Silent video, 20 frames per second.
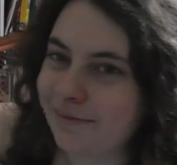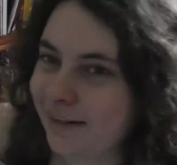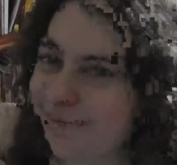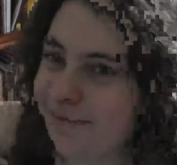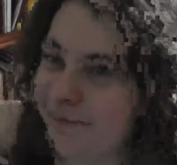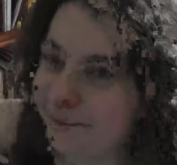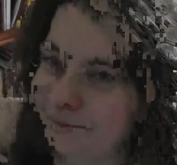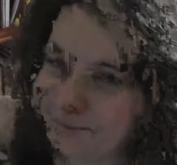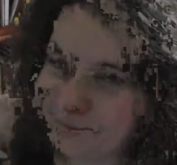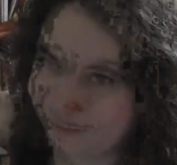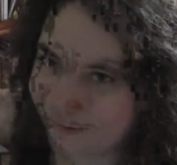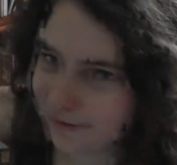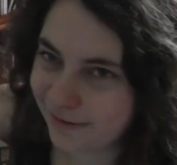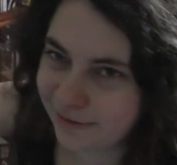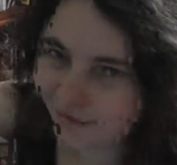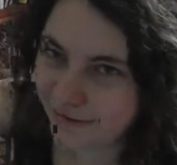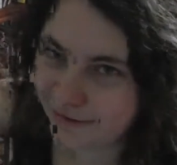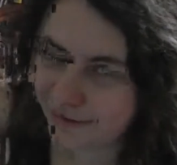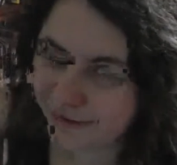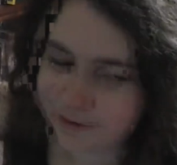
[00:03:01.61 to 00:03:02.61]

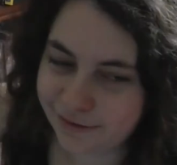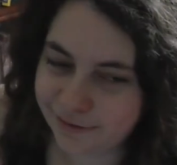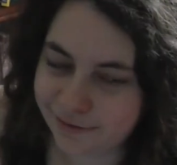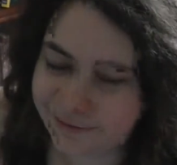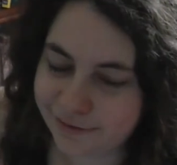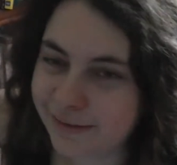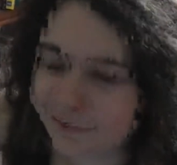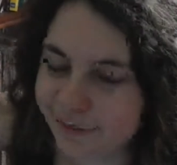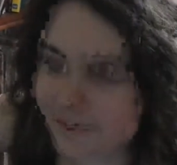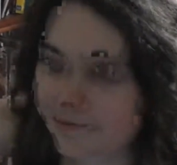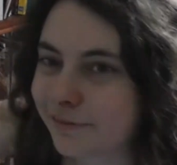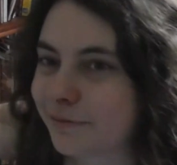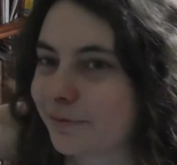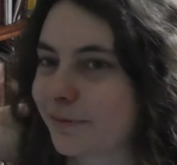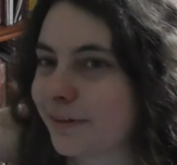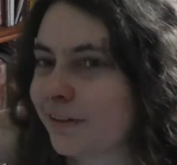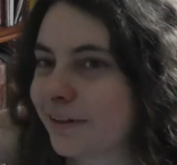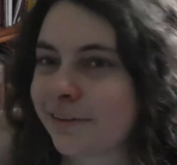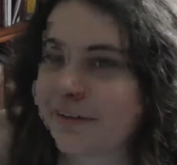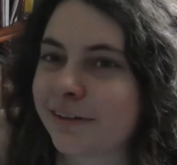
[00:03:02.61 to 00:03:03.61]
lapses because that would
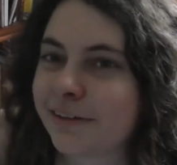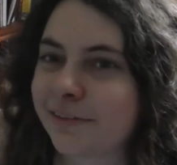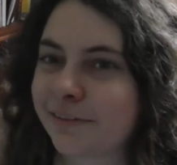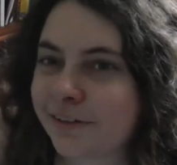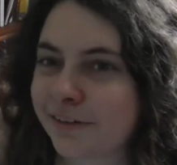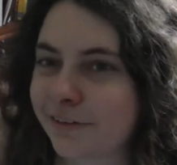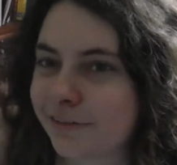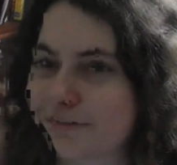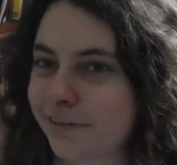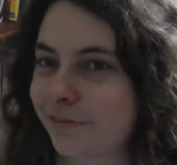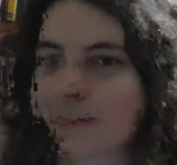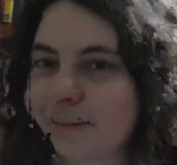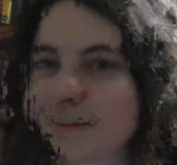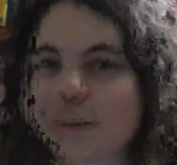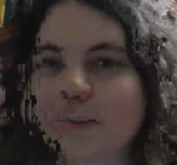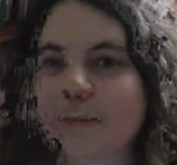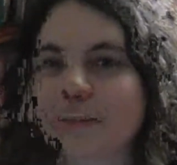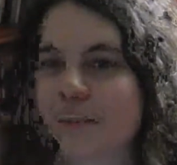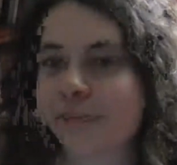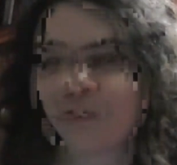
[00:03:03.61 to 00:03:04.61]
be too difficult to
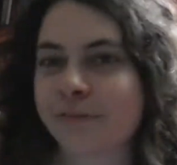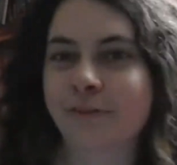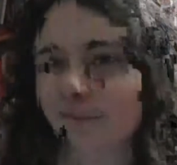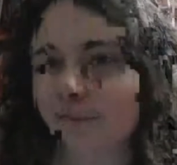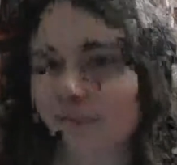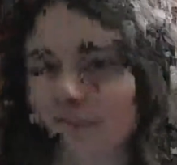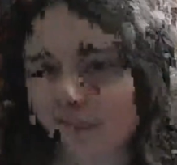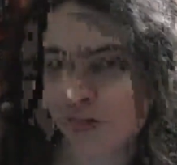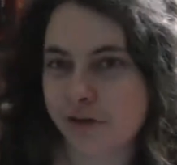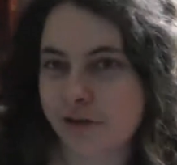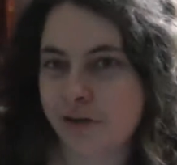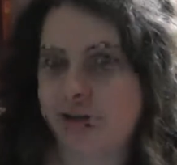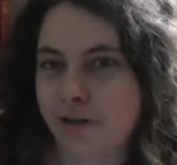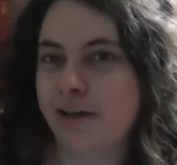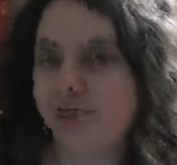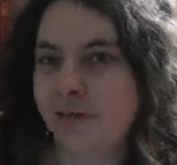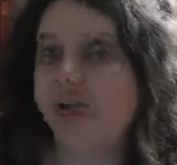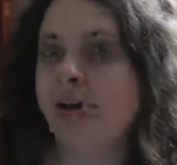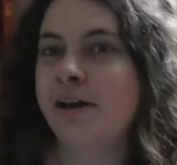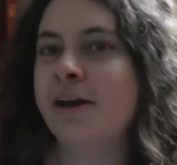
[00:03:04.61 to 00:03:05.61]
film,
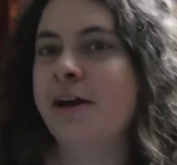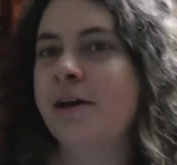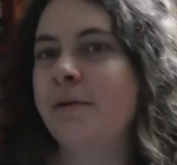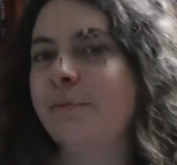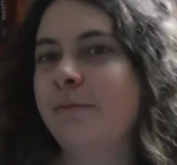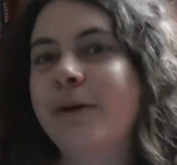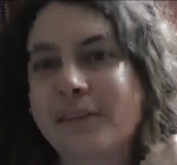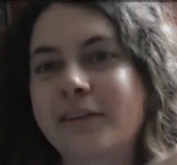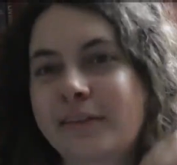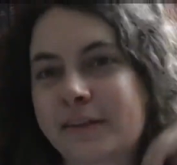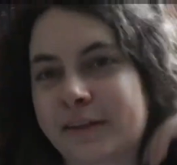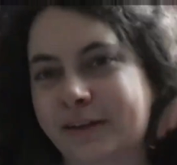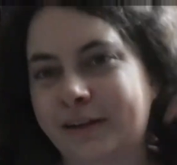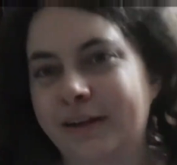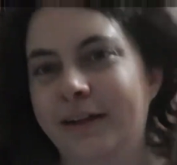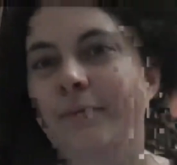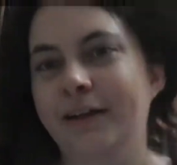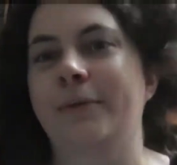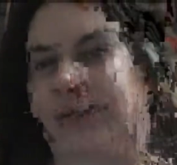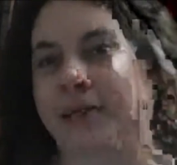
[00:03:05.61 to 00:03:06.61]
unfortunately.
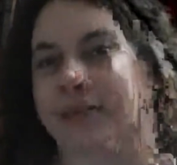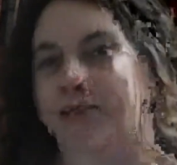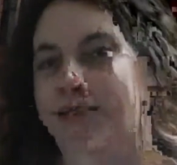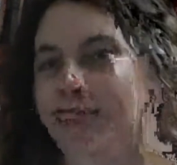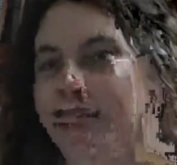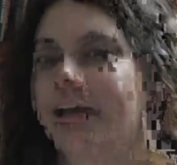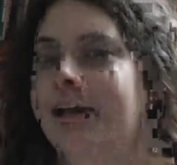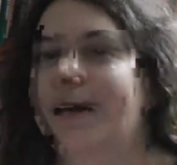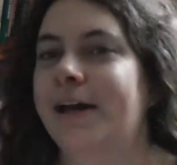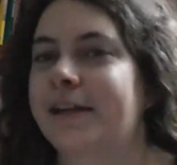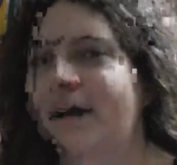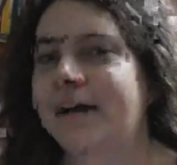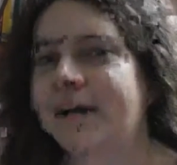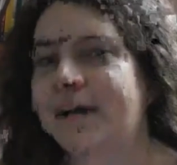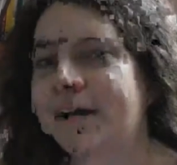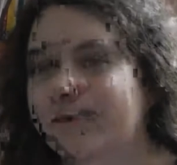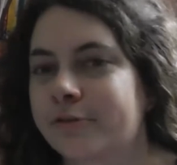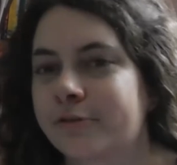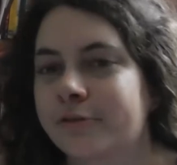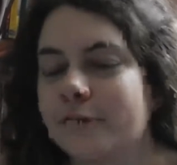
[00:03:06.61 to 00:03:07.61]
Basically my plan
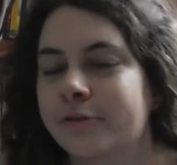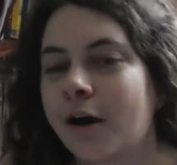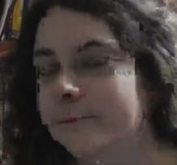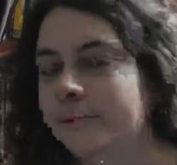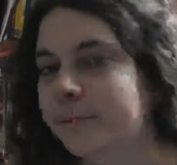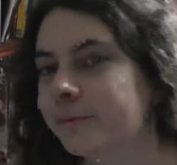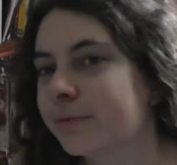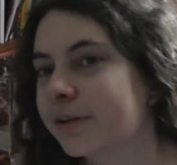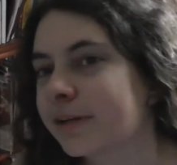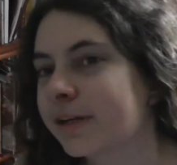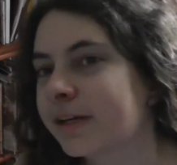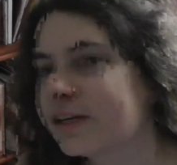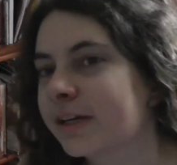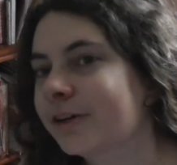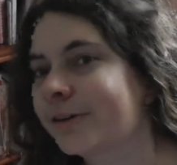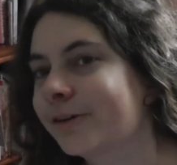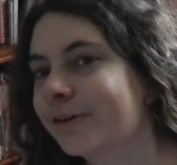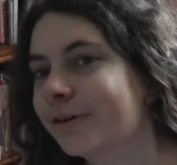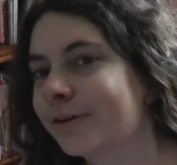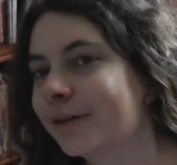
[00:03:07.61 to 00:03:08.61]
is to update
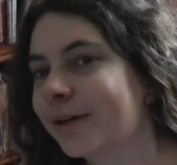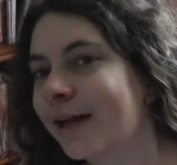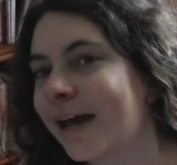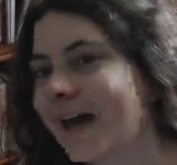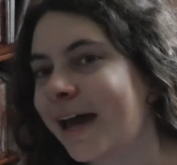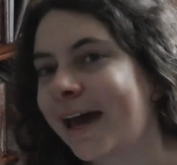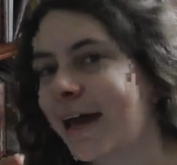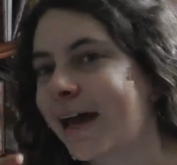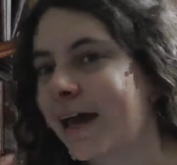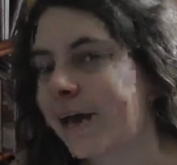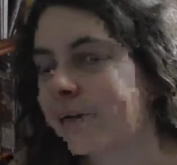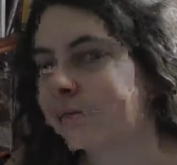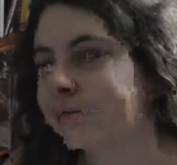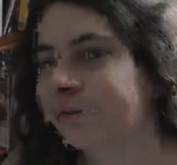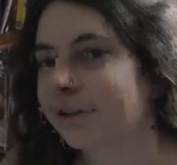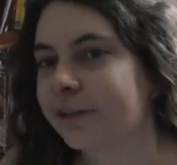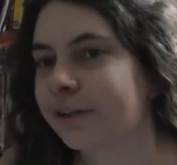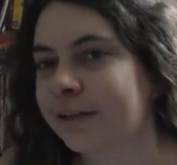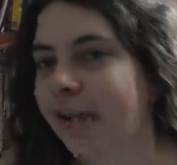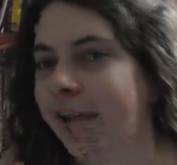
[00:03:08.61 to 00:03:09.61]
you
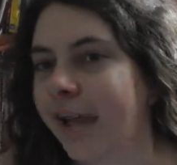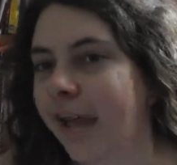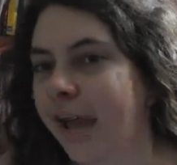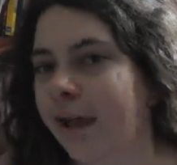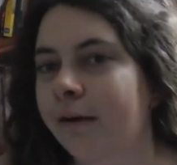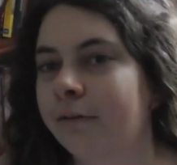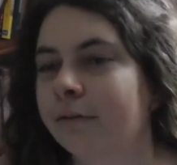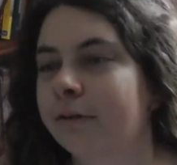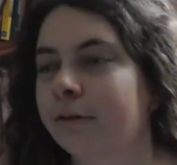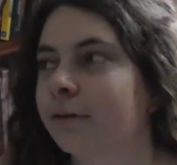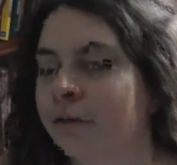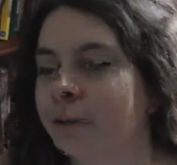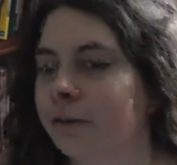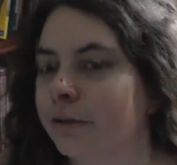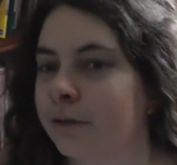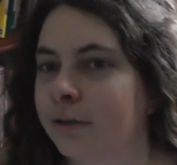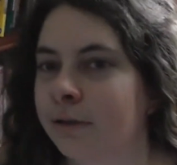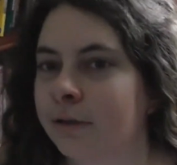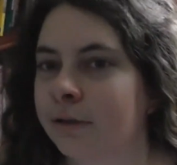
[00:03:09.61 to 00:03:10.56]
every hour.